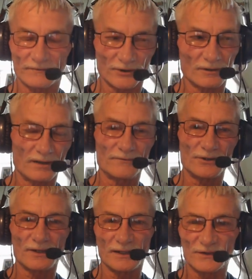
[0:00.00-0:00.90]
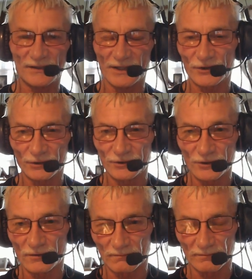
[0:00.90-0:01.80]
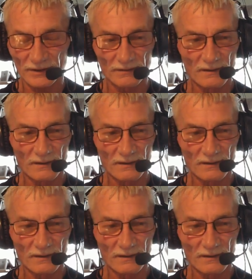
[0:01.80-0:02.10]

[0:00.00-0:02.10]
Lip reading: If you're of the United States, you're doomed.